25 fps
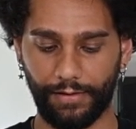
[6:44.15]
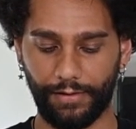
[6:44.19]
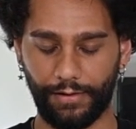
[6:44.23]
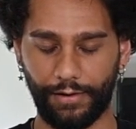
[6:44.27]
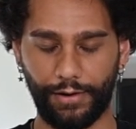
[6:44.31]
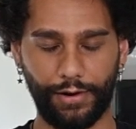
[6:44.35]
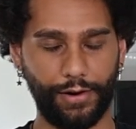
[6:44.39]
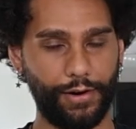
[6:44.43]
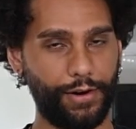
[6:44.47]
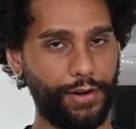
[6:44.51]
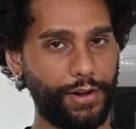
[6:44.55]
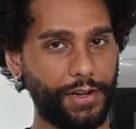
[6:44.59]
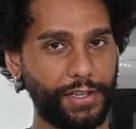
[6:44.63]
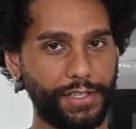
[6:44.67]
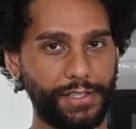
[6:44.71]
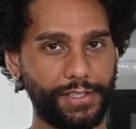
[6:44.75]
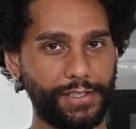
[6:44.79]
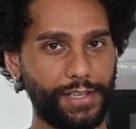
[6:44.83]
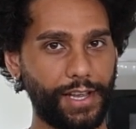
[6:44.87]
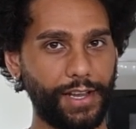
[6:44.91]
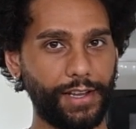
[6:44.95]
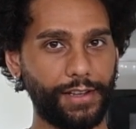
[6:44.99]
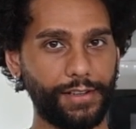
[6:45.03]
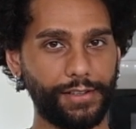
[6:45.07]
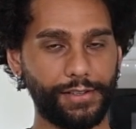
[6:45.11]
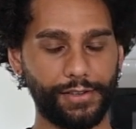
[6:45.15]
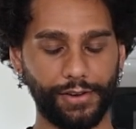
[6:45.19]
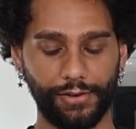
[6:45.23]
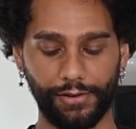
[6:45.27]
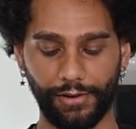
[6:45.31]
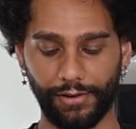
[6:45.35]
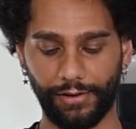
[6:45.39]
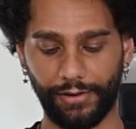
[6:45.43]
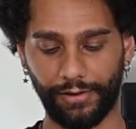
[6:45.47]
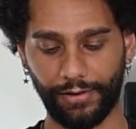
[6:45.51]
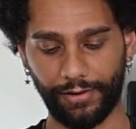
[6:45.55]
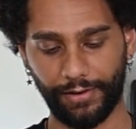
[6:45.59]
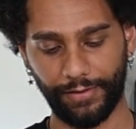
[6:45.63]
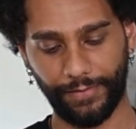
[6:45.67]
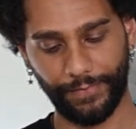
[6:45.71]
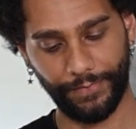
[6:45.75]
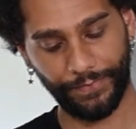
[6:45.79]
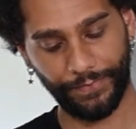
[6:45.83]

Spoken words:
Oh, it's taken so long.